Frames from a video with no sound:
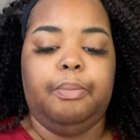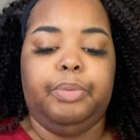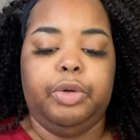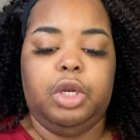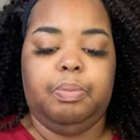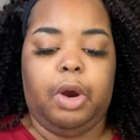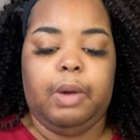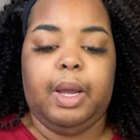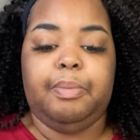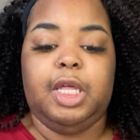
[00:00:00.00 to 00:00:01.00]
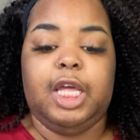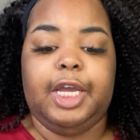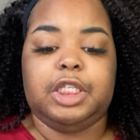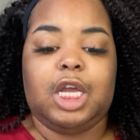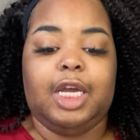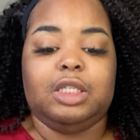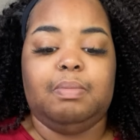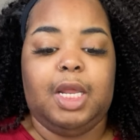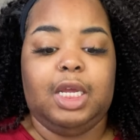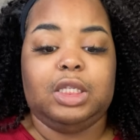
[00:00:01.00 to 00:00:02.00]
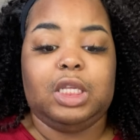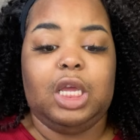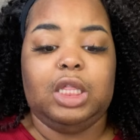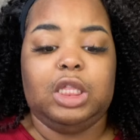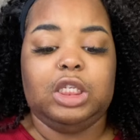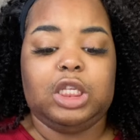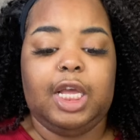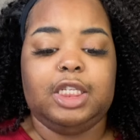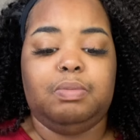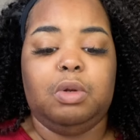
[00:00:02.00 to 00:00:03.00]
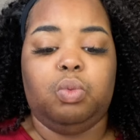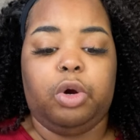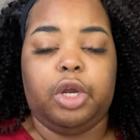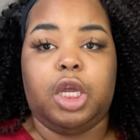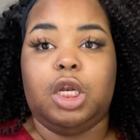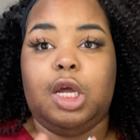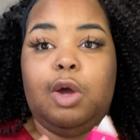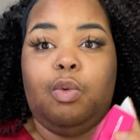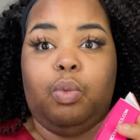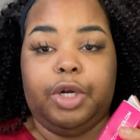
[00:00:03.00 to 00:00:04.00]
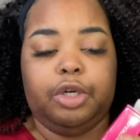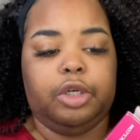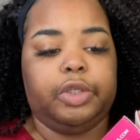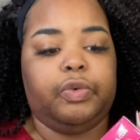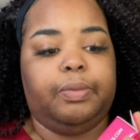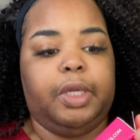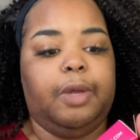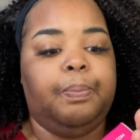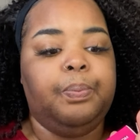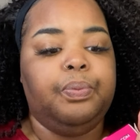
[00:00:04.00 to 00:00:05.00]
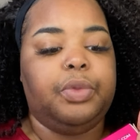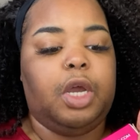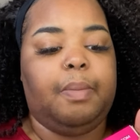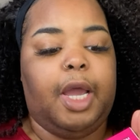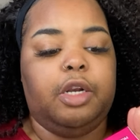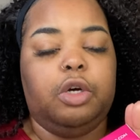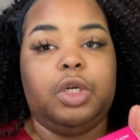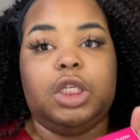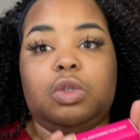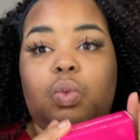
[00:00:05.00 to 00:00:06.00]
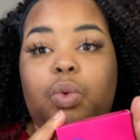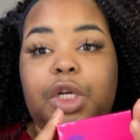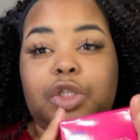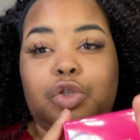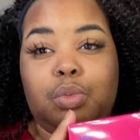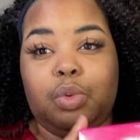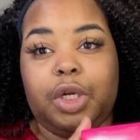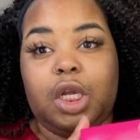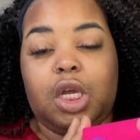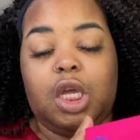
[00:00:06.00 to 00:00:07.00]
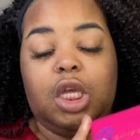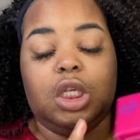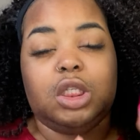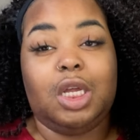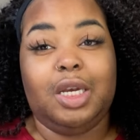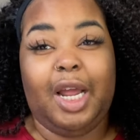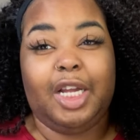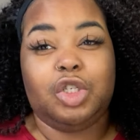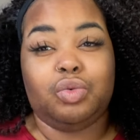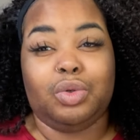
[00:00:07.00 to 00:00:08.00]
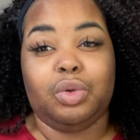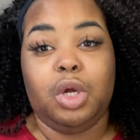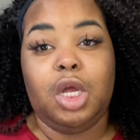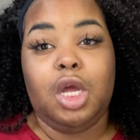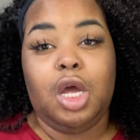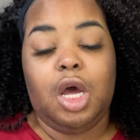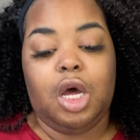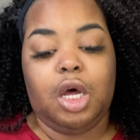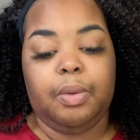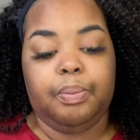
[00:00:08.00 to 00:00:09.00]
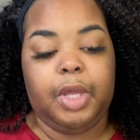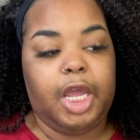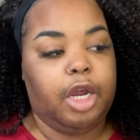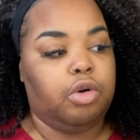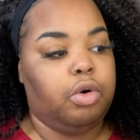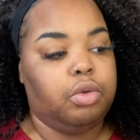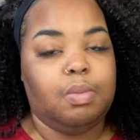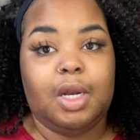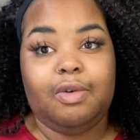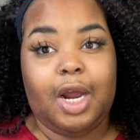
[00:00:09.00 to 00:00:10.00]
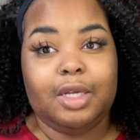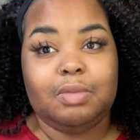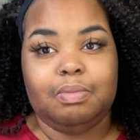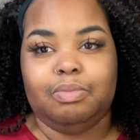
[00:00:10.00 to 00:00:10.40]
Beauty Bar by Mila X Cosmetics, and this has been working wonders for me. I noticed, one, turmeric is a natural hair growth minimizer,